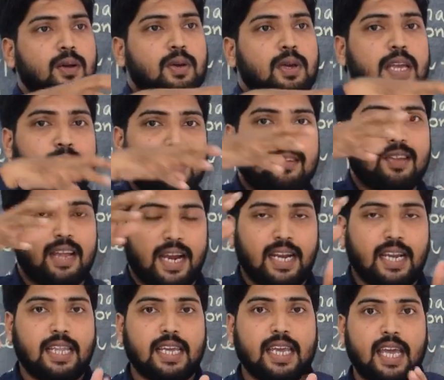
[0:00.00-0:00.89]

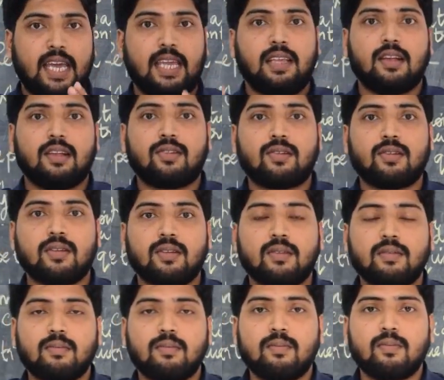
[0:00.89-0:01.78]
inside the cages.